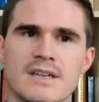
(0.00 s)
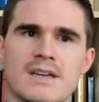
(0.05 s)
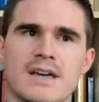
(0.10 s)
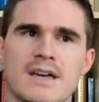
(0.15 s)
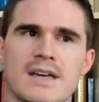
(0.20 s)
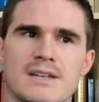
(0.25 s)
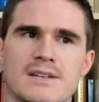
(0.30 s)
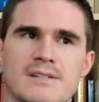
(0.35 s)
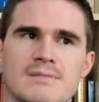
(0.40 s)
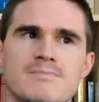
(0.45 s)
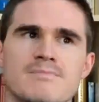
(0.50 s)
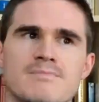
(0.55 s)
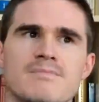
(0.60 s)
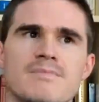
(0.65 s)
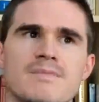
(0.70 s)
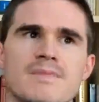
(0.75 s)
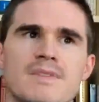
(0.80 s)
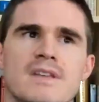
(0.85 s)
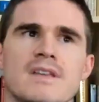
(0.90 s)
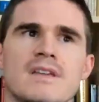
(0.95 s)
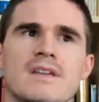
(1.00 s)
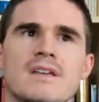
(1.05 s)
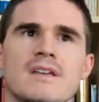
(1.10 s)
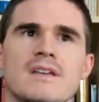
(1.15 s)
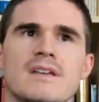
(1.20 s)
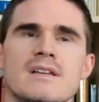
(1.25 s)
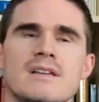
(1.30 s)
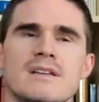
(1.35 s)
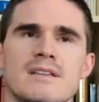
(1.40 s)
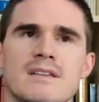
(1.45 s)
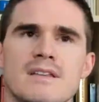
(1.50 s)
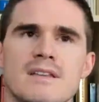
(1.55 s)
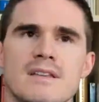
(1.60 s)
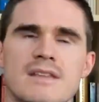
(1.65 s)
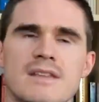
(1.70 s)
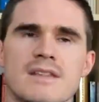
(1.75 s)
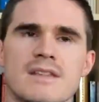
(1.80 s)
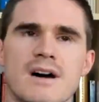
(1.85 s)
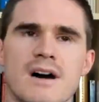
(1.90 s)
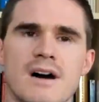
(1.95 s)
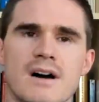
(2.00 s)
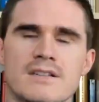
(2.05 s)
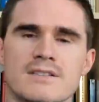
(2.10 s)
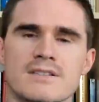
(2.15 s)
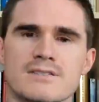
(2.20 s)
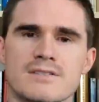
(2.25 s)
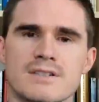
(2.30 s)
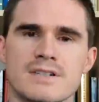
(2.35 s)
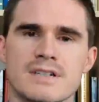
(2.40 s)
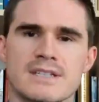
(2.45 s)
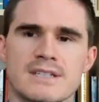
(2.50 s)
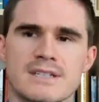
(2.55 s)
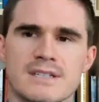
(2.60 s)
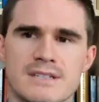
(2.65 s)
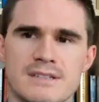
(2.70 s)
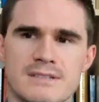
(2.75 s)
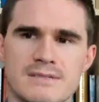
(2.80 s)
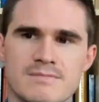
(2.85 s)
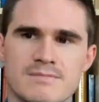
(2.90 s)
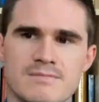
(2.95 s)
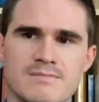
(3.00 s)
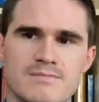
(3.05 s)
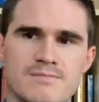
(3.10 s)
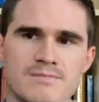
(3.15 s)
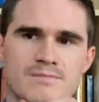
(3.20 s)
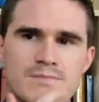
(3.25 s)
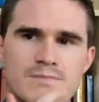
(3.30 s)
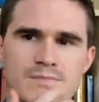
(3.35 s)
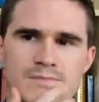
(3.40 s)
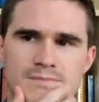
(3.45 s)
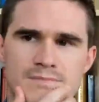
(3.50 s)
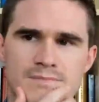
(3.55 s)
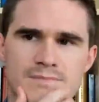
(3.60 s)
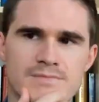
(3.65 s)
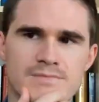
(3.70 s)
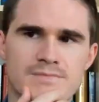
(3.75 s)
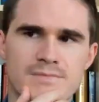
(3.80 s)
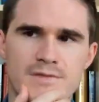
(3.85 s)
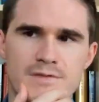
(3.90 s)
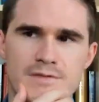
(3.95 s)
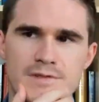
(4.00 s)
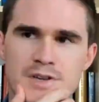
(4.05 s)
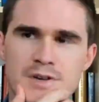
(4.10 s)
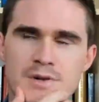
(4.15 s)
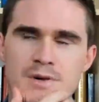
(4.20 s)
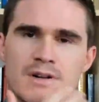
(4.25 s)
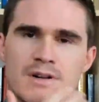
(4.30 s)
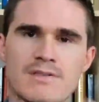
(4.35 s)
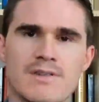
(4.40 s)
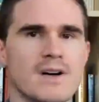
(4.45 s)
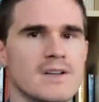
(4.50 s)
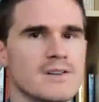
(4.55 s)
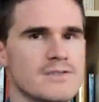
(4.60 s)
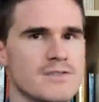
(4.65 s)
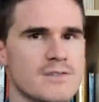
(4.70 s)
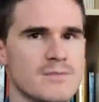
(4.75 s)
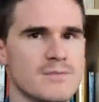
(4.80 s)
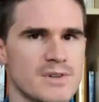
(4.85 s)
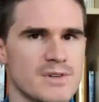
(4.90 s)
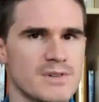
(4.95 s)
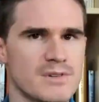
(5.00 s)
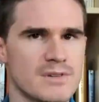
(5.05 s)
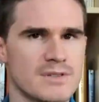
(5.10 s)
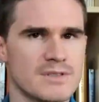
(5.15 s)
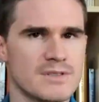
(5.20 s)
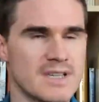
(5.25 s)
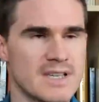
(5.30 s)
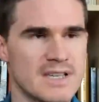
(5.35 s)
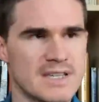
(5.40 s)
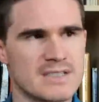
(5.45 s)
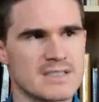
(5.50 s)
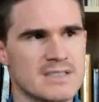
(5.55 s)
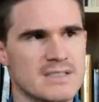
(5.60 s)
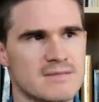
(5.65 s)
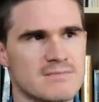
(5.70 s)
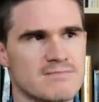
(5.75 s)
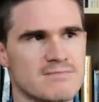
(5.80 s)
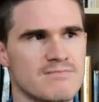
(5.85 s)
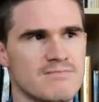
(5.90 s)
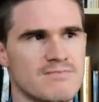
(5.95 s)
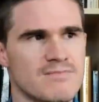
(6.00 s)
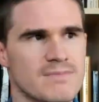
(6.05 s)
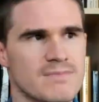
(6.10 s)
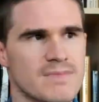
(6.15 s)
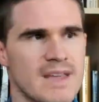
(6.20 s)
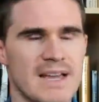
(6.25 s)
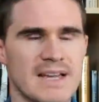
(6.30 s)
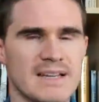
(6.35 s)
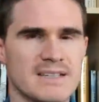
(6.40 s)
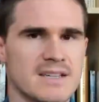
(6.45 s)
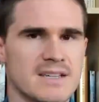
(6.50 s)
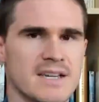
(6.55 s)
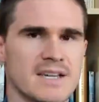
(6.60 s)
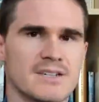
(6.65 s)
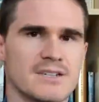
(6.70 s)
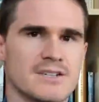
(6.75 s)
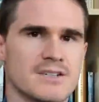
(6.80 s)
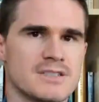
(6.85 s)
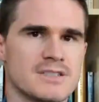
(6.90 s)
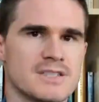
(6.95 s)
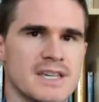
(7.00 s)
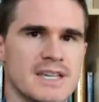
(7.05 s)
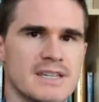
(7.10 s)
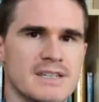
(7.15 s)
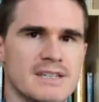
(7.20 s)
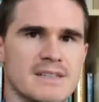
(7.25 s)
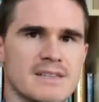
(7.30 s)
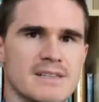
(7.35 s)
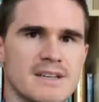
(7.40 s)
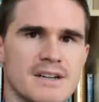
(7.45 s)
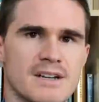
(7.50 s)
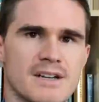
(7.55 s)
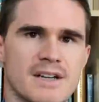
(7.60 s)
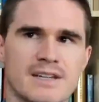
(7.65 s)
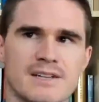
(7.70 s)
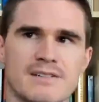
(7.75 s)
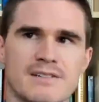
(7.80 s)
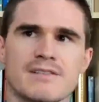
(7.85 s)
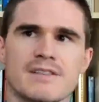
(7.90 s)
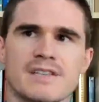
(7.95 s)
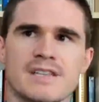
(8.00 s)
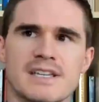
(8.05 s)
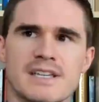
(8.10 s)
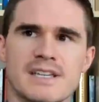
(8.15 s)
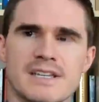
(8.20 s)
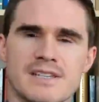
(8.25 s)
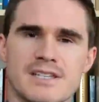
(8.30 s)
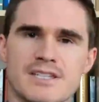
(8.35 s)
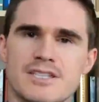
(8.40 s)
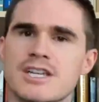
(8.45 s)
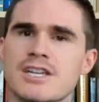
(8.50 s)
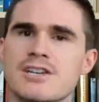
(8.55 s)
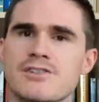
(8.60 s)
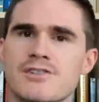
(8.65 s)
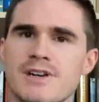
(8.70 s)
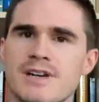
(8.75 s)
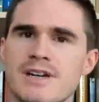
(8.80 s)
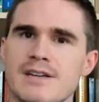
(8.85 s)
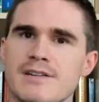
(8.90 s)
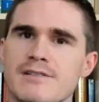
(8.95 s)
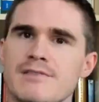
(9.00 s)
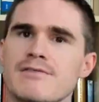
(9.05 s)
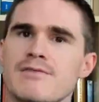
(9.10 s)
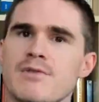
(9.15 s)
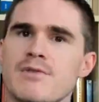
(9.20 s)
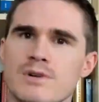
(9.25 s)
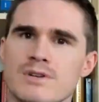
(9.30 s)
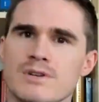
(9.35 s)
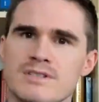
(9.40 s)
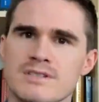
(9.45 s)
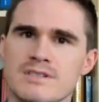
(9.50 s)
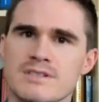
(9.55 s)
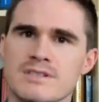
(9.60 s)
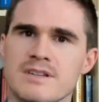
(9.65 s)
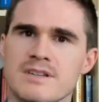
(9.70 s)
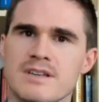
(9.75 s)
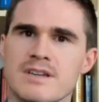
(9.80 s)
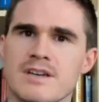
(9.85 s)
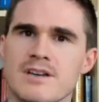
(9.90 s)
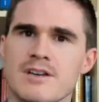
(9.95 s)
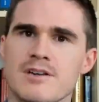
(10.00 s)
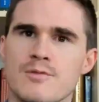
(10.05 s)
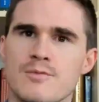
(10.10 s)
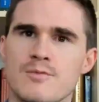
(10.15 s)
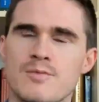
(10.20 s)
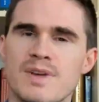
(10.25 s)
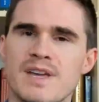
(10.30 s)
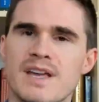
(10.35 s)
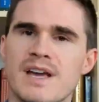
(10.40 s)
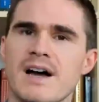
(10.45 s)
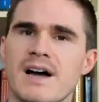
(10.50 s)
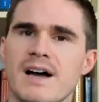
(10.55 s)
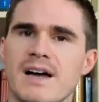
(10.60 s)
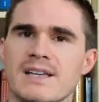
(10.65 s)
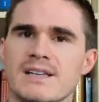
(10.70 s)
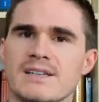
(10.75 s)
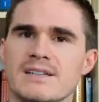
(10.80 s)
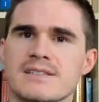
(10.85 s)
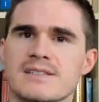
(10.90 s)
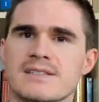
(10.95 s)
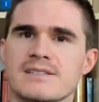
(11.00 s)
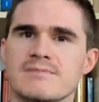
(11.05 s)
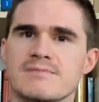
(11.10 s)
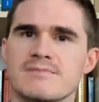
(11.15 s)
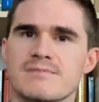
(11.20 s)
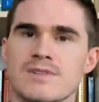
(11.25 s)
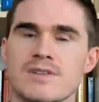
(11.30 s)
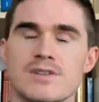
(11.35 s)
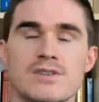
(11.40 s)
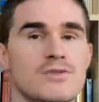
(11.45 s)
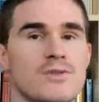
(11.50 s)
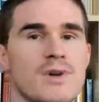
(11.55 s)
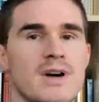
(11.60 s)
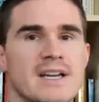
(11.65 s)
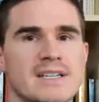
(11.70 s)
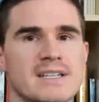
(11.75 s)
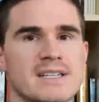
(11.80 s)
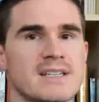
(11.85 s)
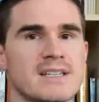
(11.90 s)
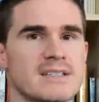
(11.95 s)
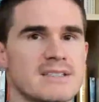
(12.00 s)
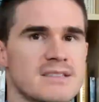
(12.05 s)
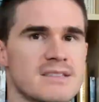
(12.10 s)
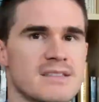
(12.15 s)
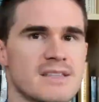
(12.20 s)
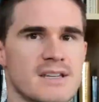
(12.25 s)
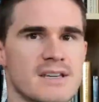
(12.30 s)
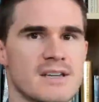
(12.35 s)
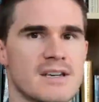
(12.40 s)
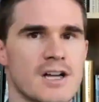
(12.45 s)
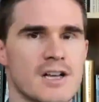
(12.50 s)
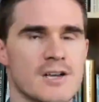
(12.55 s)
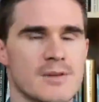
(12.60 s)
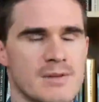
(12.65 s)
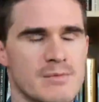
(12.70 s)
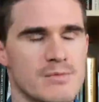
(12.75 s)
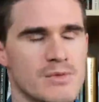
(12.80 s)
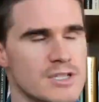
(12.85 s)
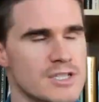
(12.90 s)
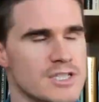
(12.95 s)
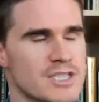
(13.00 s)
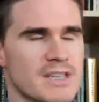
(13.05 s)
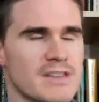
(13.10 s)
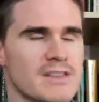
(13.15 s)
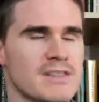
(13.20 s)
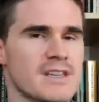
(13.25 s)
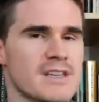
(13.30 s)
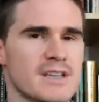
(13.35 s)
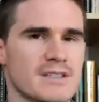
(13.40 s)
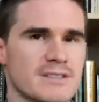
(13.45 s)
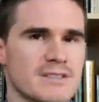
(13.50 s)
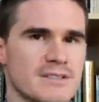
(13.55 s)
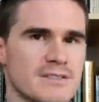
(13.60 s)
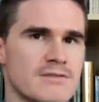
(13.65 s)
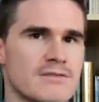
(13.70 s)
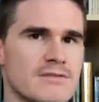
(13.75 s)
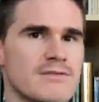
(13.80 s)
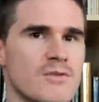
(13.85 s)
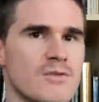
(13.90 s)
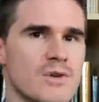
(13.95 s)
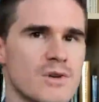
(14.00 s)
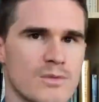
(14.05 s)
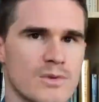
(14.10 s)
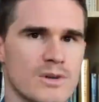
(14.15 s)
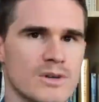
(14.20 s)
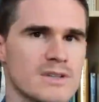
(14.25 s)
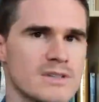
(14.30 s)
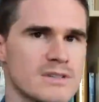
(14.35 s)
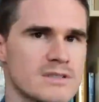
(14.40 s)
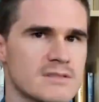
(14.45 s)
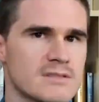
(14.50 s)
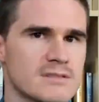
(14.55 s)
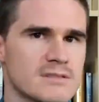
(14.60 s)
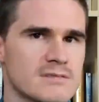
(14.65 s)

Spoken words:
And the Austrian view of entrepreneurs, as I understand it, they're kind of the generating force behind new ideas in the economy, pushing things forward.